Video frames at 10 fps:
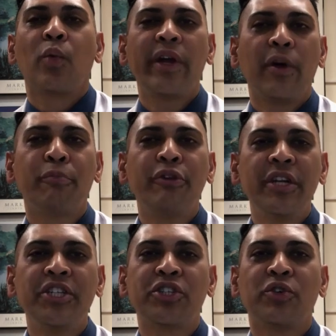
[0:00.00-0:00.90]
we are
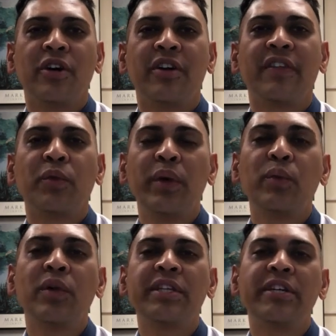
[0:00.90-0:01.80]
pretty sure that we
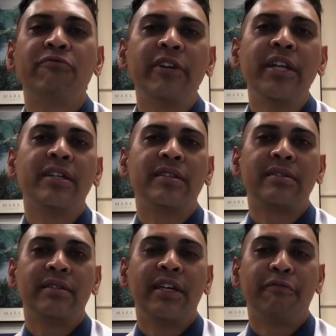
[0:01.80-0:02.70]
will need
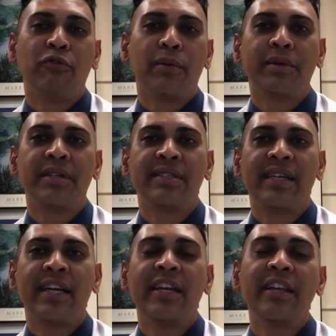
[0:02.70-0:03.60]
written informed
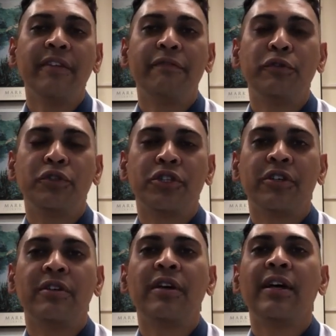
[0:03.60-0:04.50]
consent in the
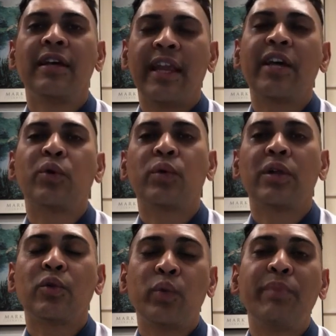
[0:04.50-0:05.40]
future like
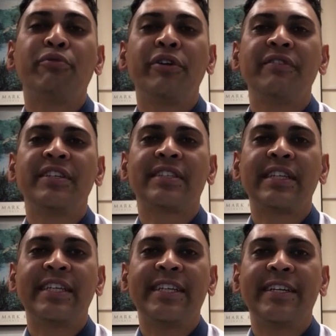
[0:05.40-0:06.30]
we
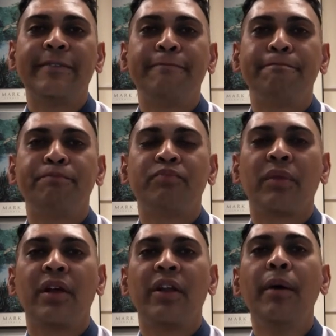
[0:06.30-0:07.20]
previously did.
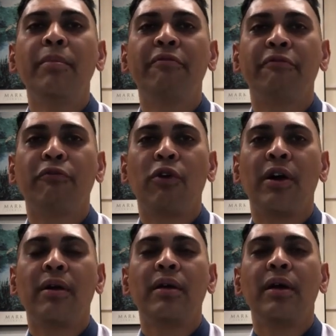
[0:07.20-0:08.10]
Number
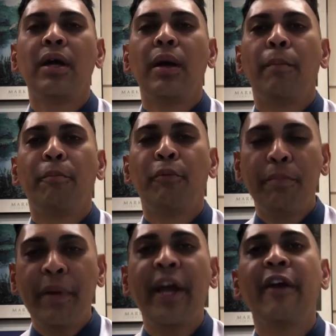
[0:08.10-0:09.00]
four,
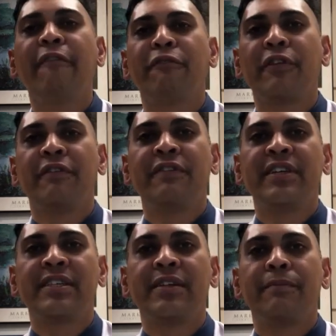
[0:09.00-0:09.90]
prepare for the
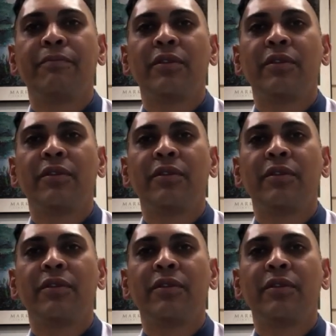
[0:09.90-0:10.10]
visit.